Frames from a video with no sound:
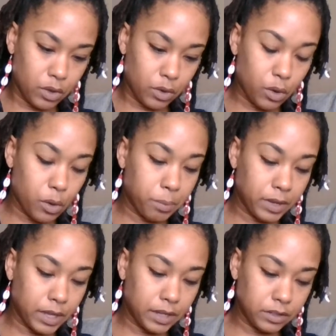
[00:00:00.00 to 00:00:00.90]
or
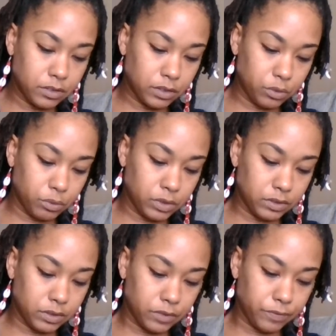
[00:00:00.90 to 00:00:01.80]
planning to do this
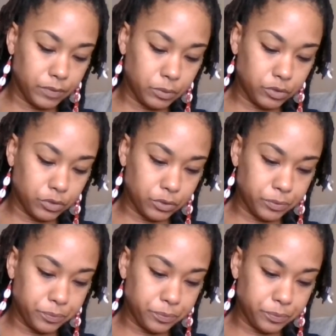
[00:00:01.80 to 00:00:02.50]
in the future.